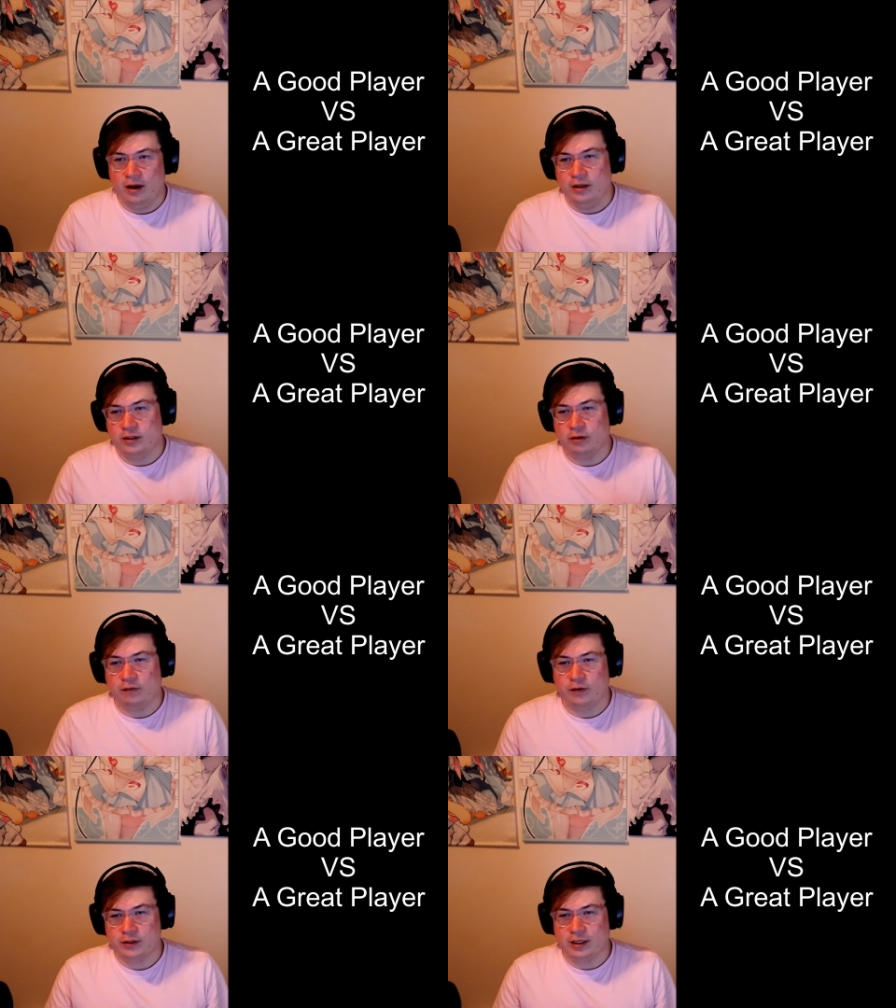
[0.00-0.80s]
So the
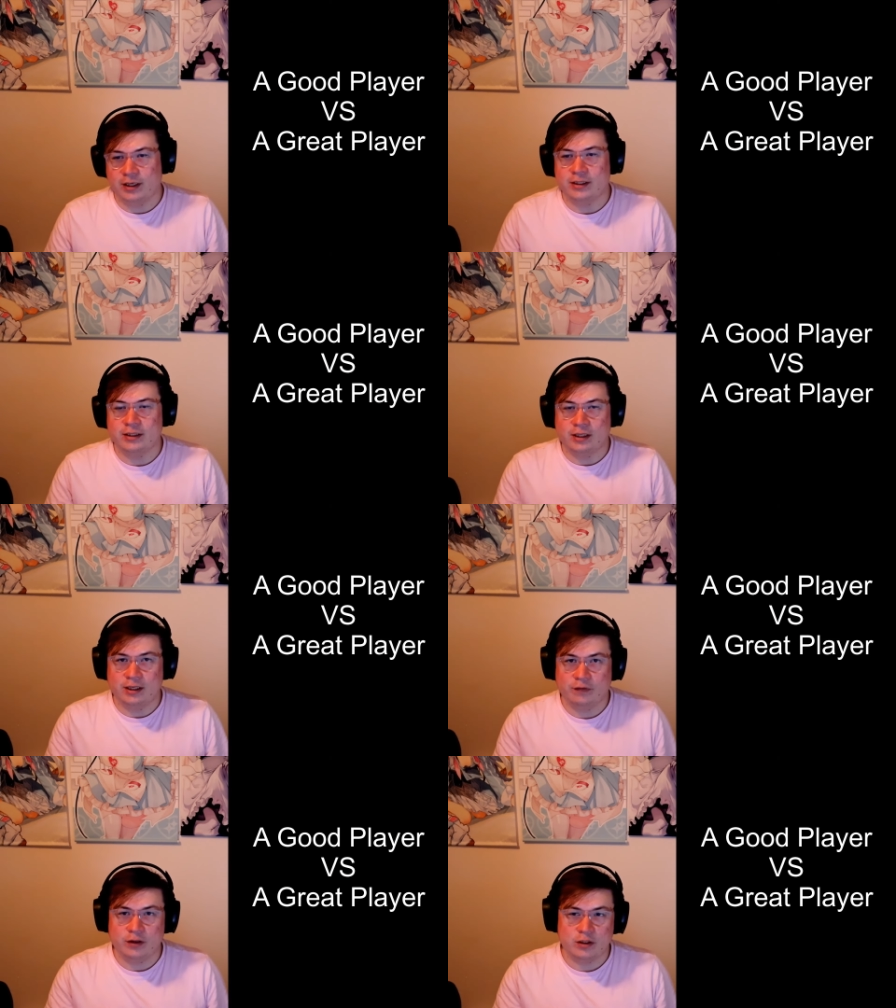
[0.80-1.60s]
first thing is the
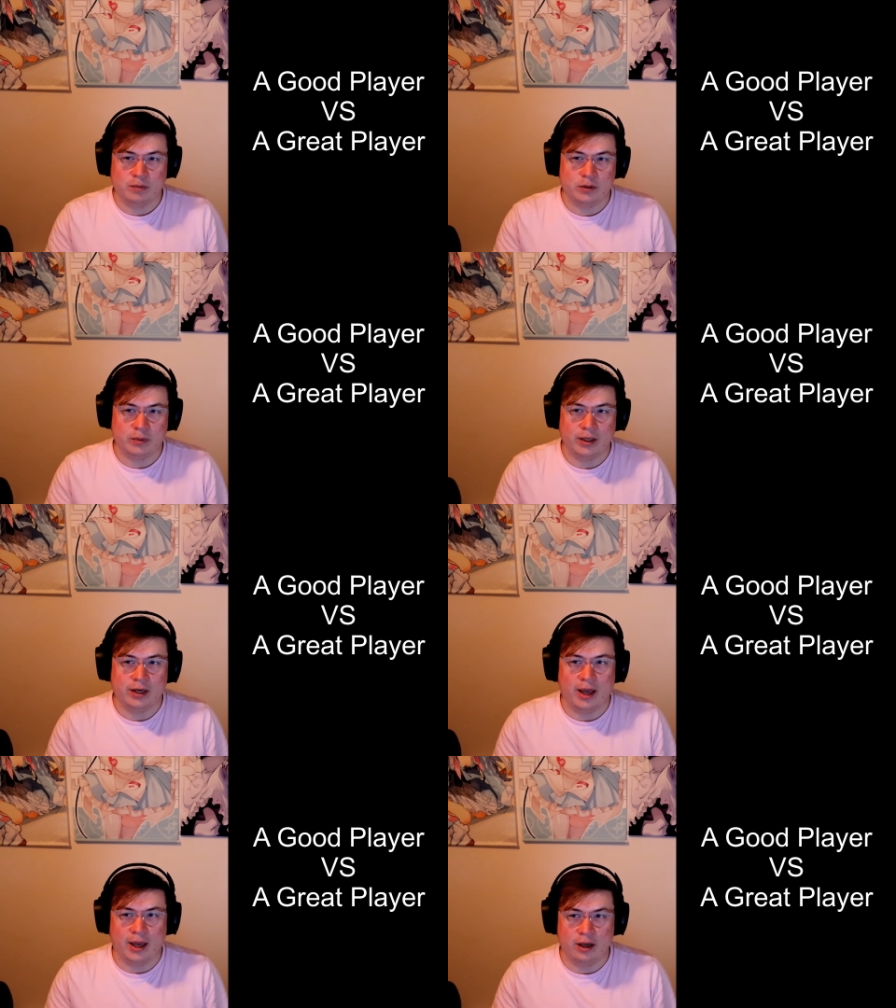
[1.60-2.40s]
difference between
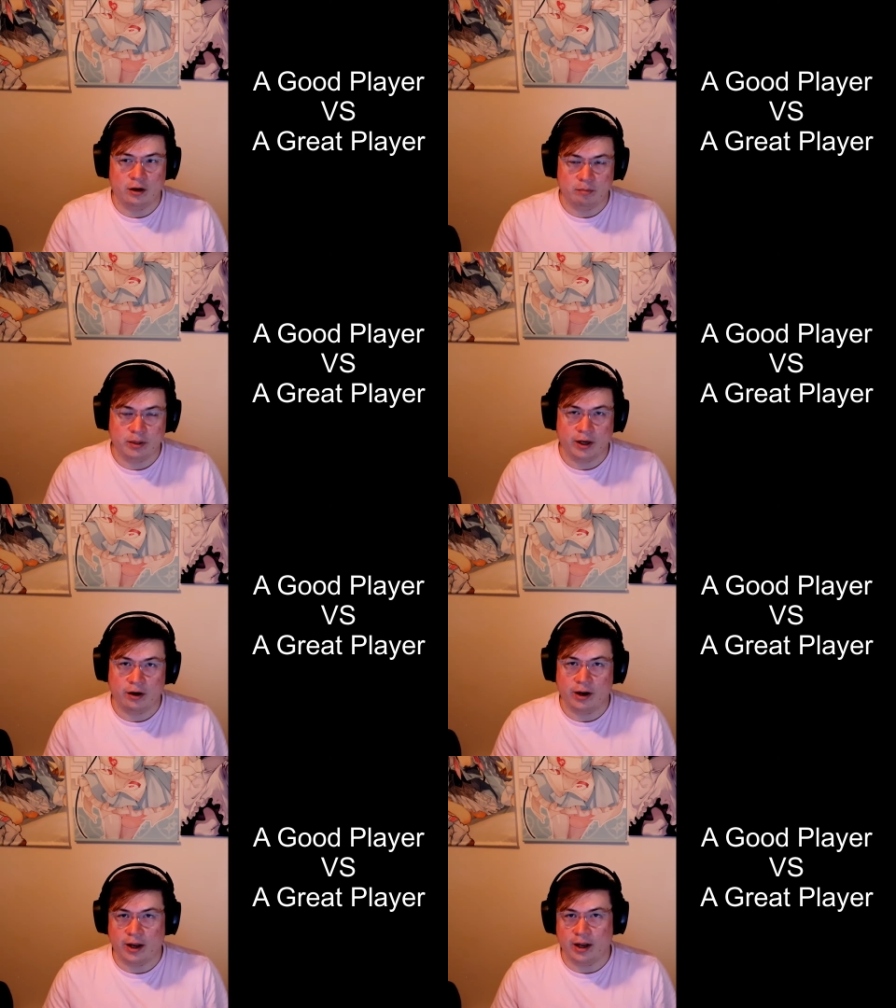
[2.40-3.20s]
a good
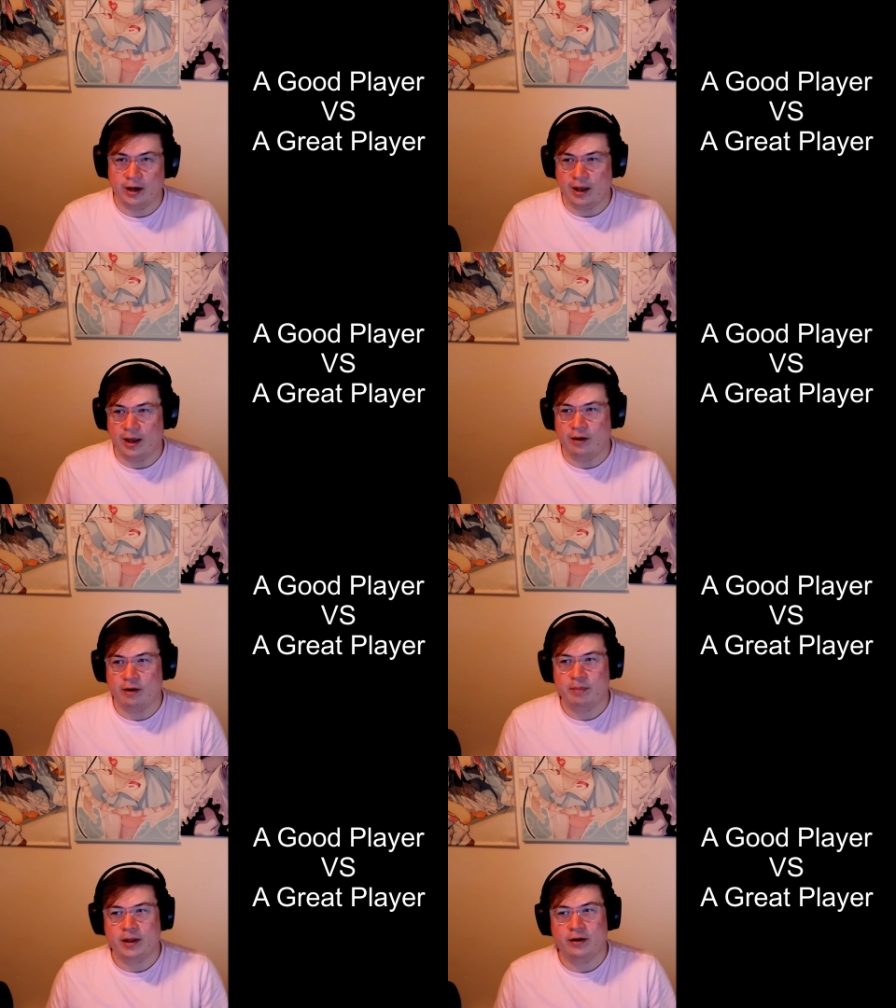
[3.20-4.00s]
player and a
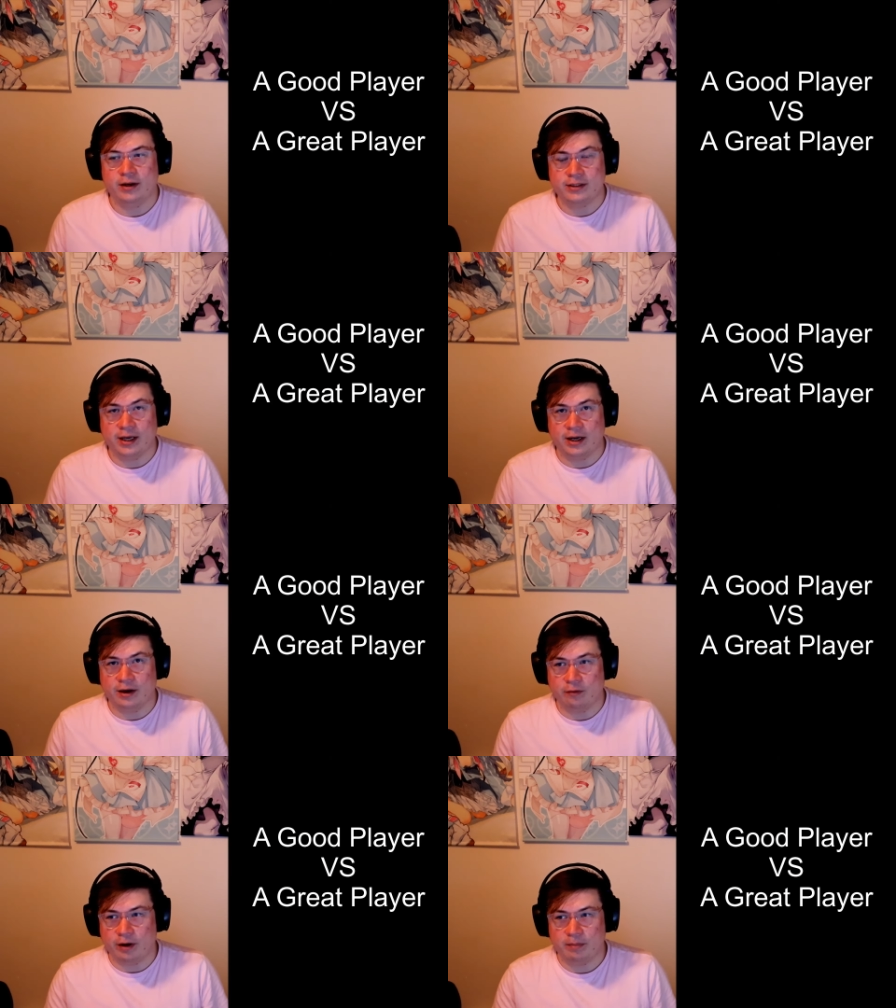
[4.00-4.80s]
great player is that a
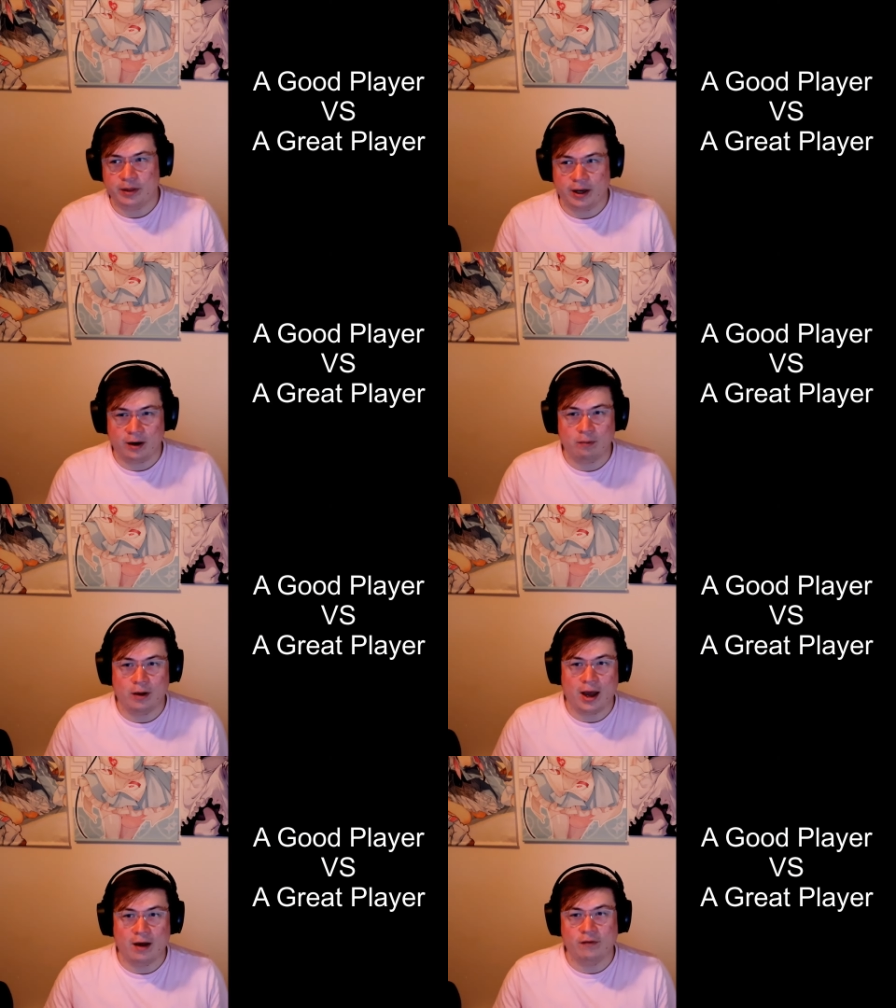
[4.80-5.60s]
great player will
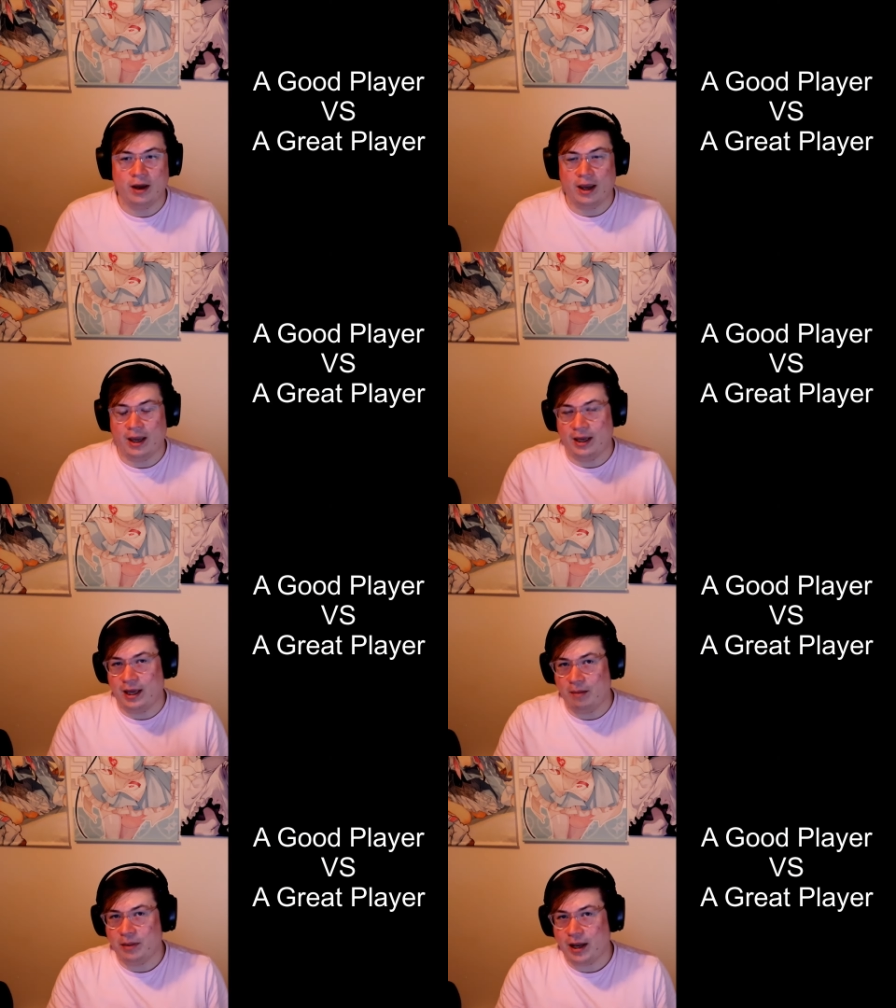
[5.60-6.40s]
have a
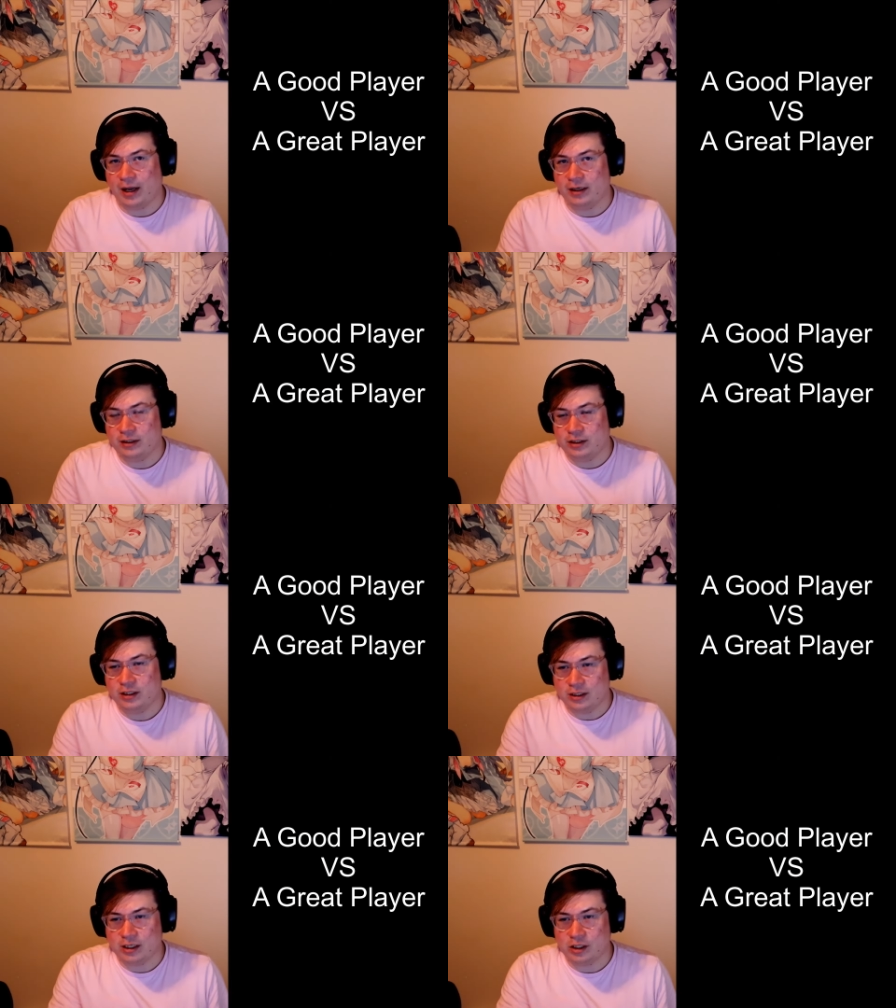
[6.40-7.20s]
game plan
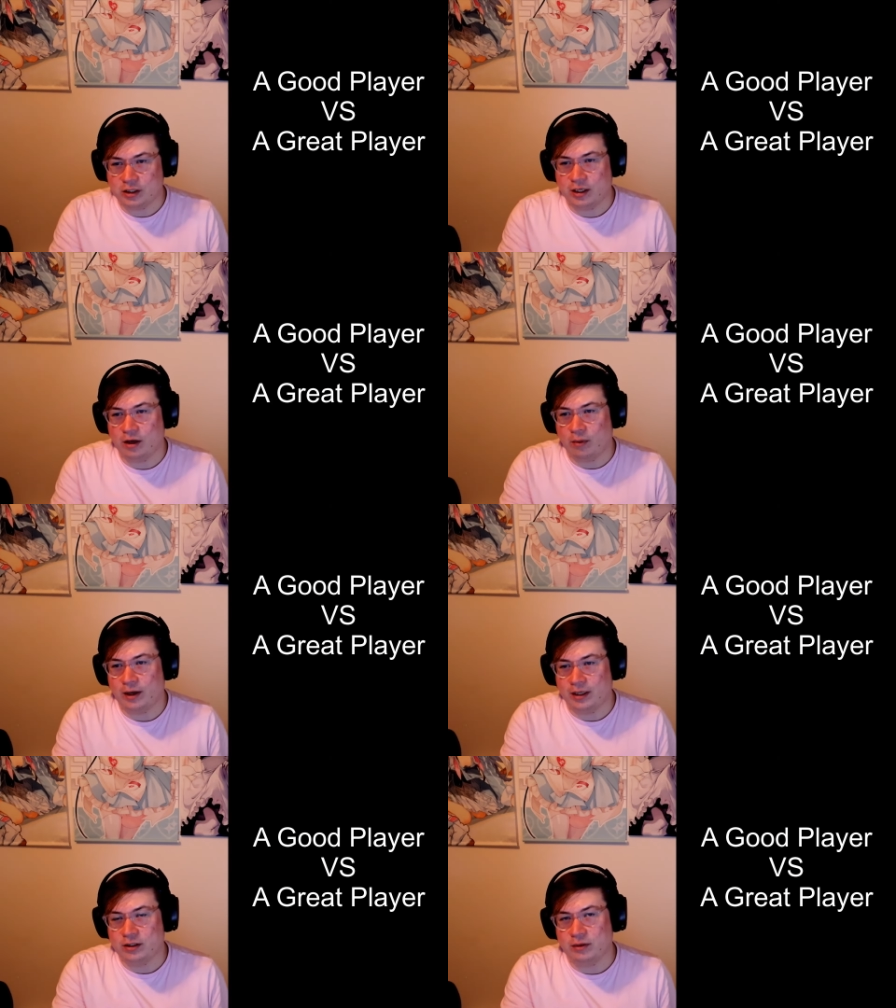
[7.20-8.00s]
essentially going
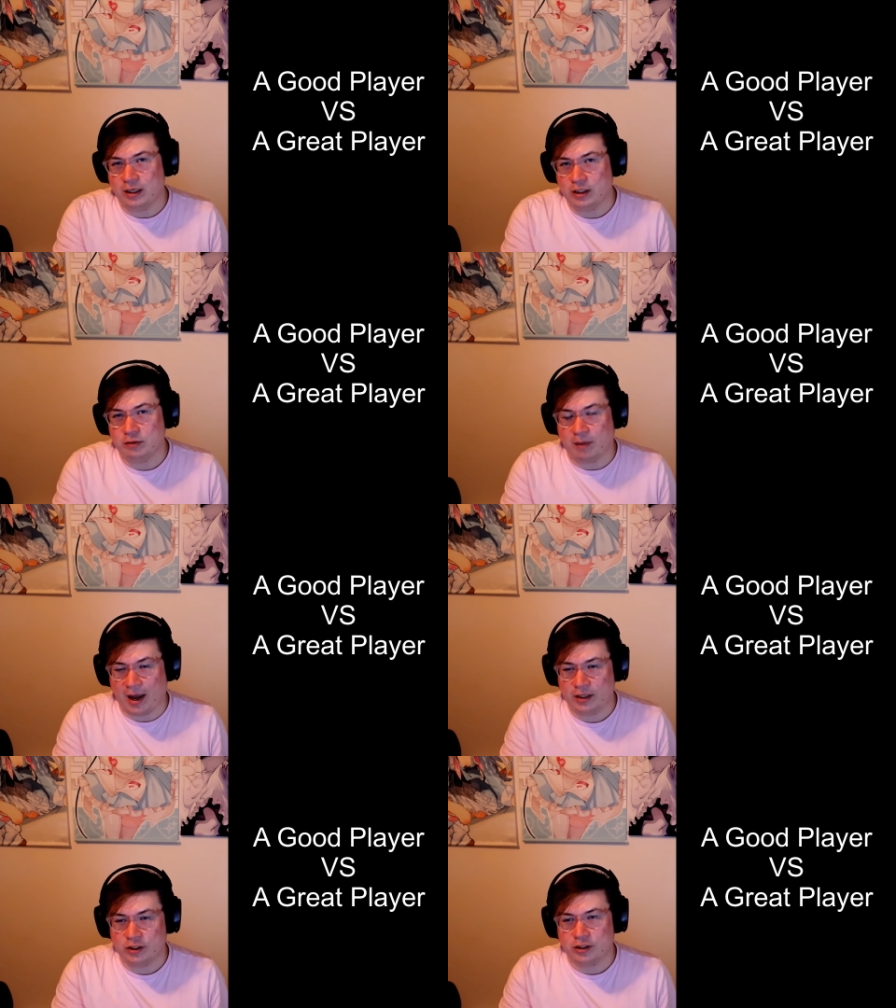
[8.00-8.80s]
into each
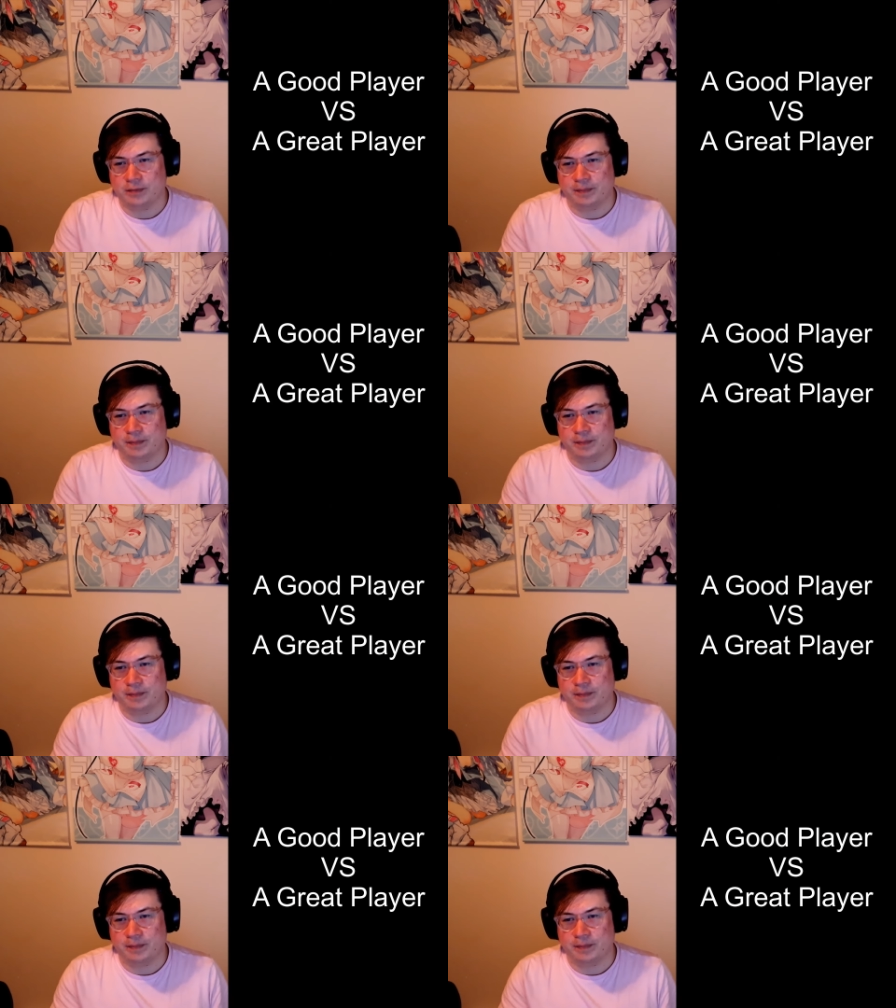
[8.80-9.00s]
match